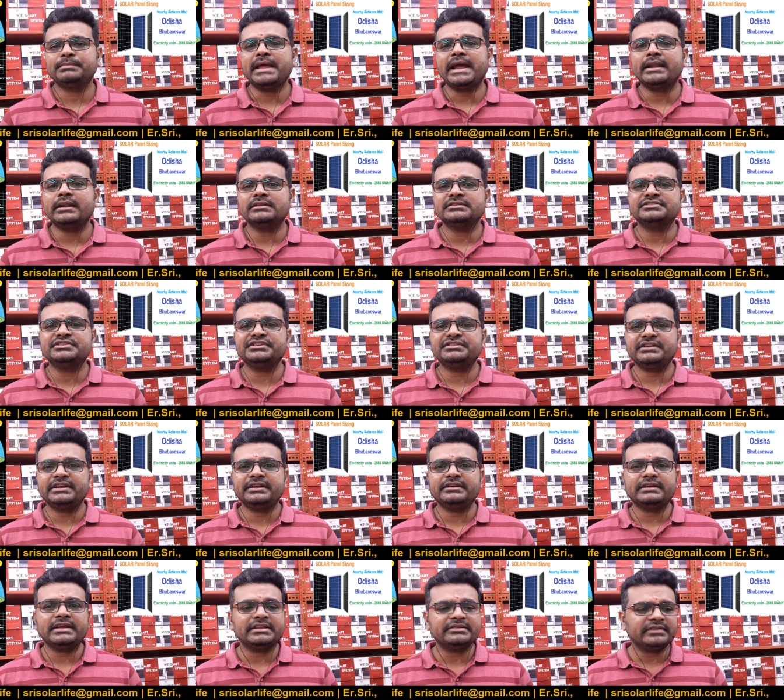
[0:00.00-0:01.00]
panels
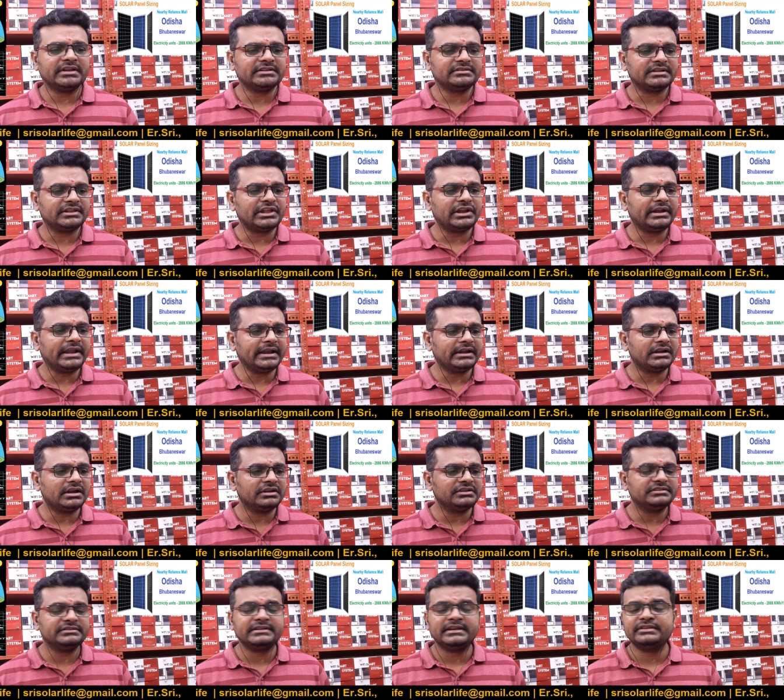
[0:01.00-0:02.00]
design as well as other
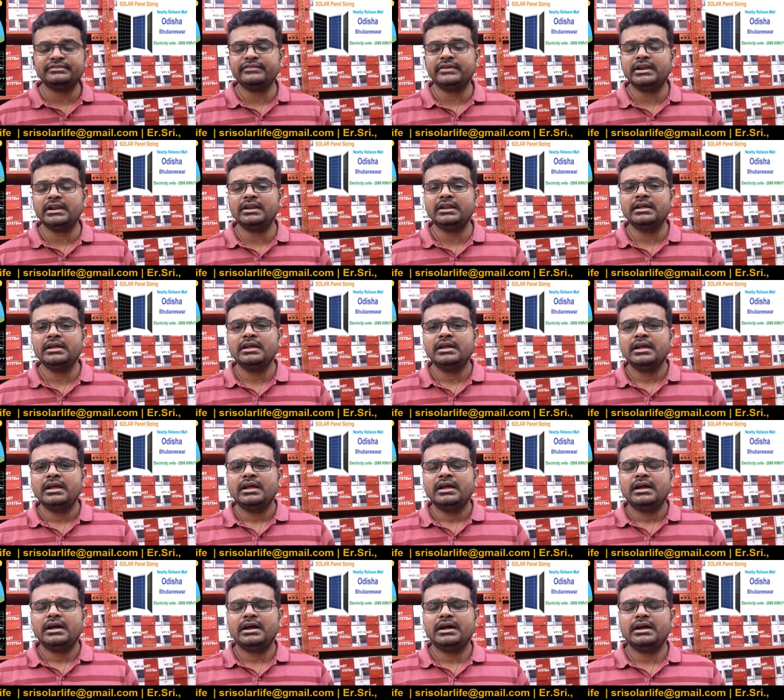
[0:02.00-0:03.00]
technologies as well.
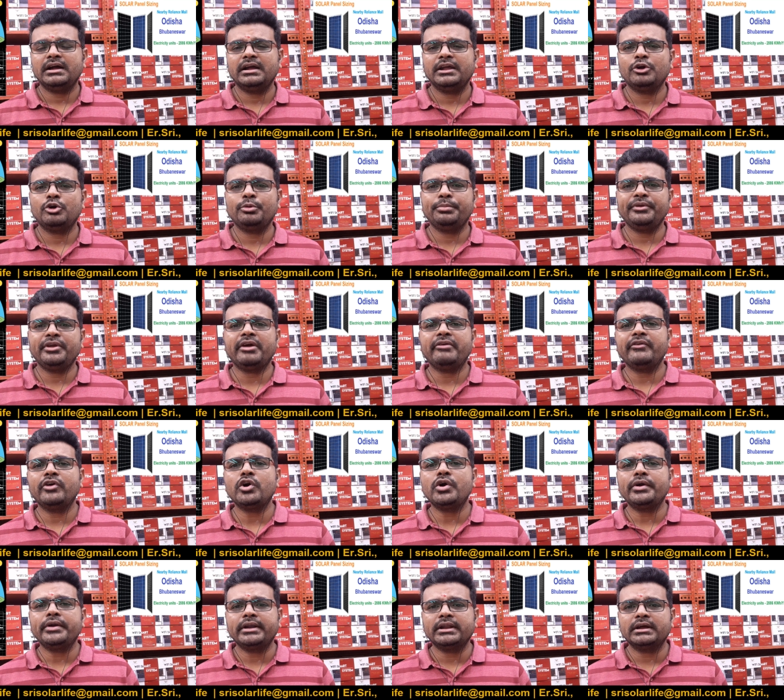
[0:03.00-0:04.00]
I hope you
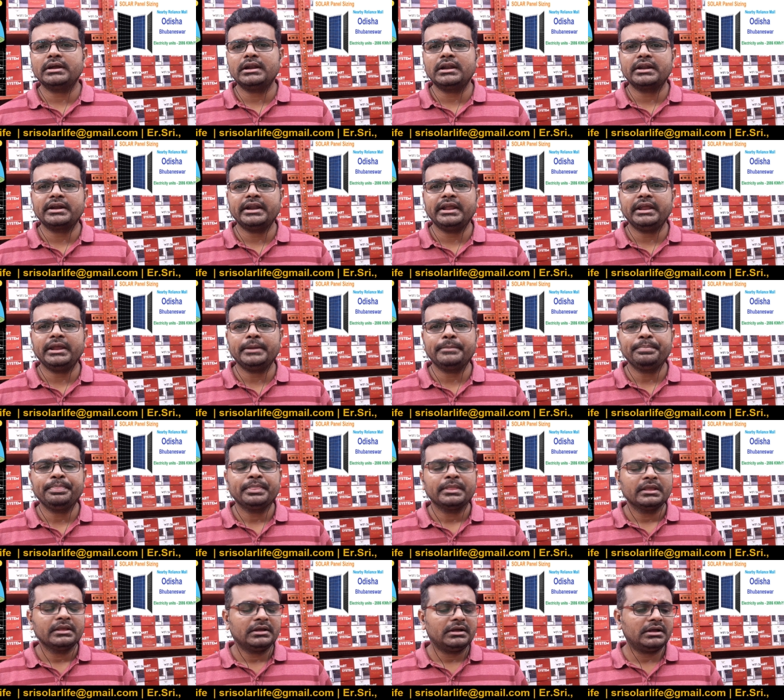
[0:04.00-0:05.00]
have got already
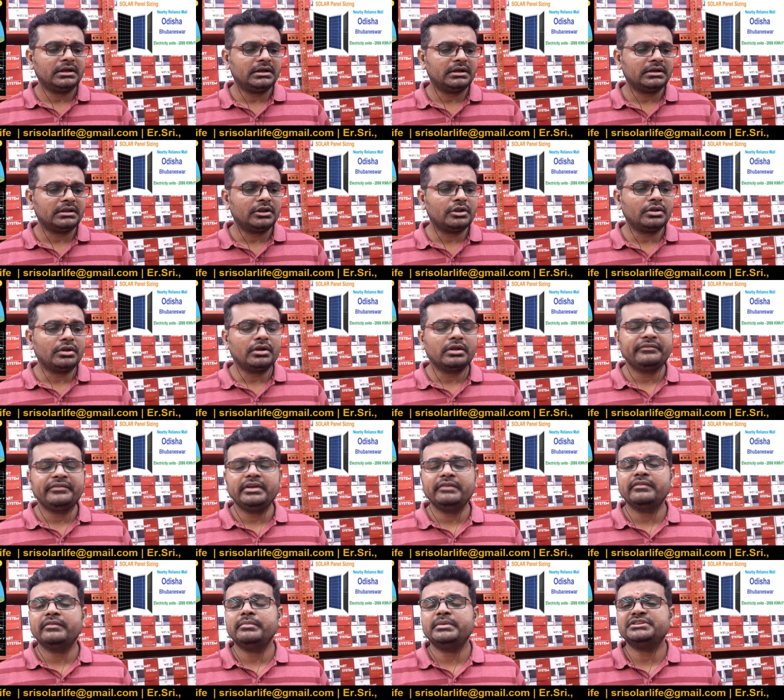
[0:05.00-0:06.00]
a lot
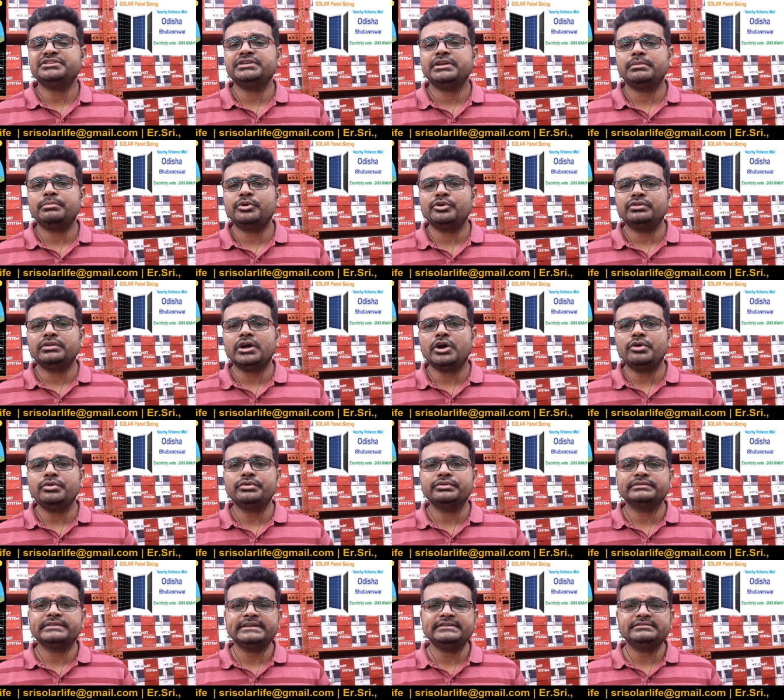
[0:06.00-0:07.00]
of information about
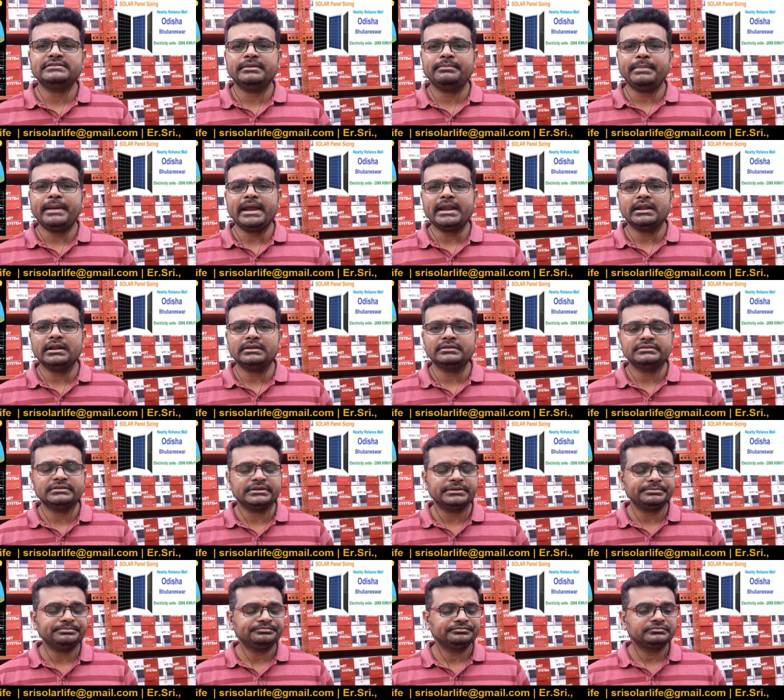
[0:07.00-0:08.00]
how to size the
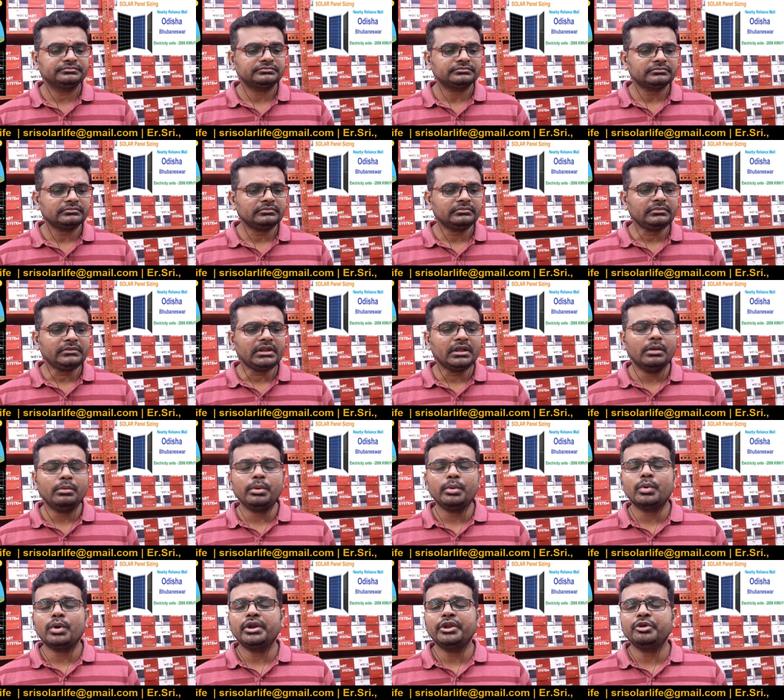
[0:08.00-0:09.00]
panels.
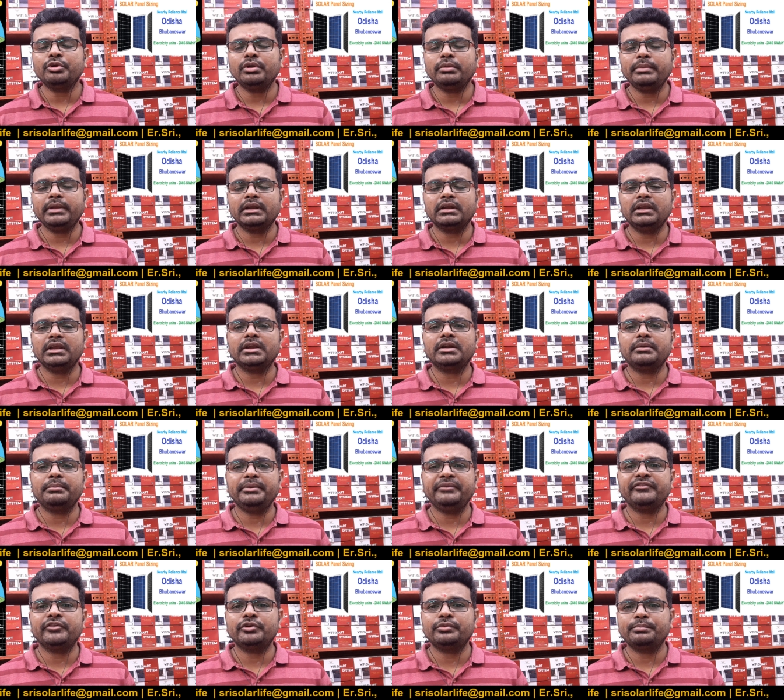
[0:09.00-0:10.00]
We want you to be clear
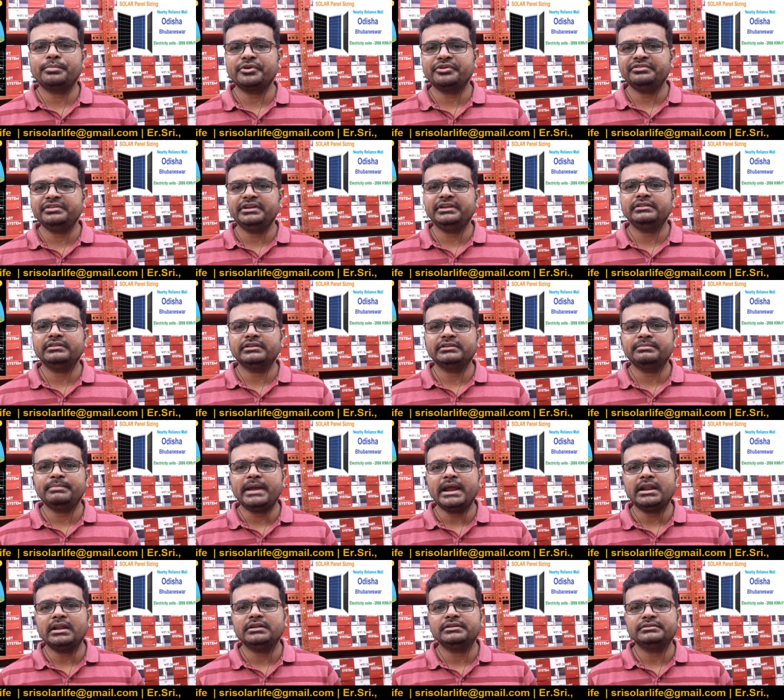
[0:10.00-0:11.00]
before proceeding these
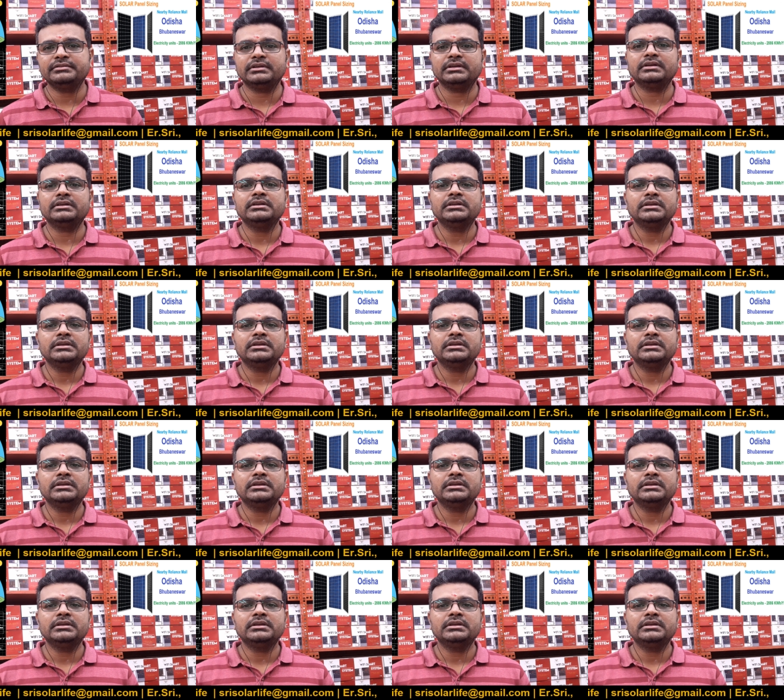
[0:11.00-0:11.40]
panels.